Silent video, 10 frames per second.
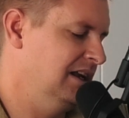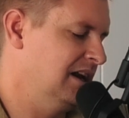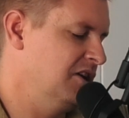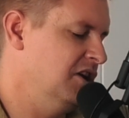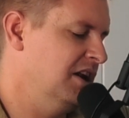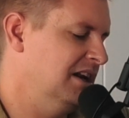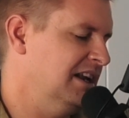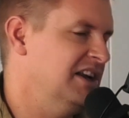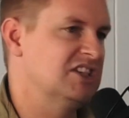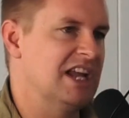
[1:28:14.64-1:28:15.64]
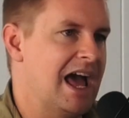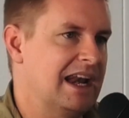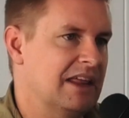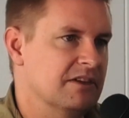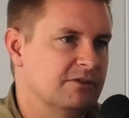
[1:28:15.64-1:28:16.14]
you know, you could at least
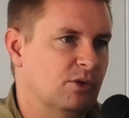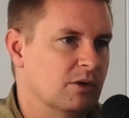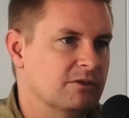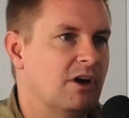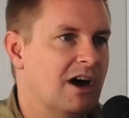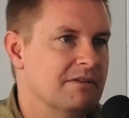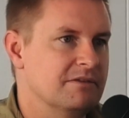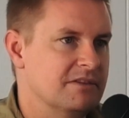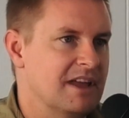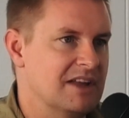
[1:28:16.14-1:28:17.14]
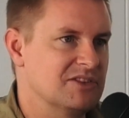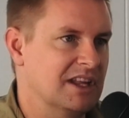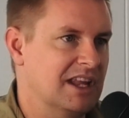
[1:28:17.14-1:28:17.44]
add another four or five thousand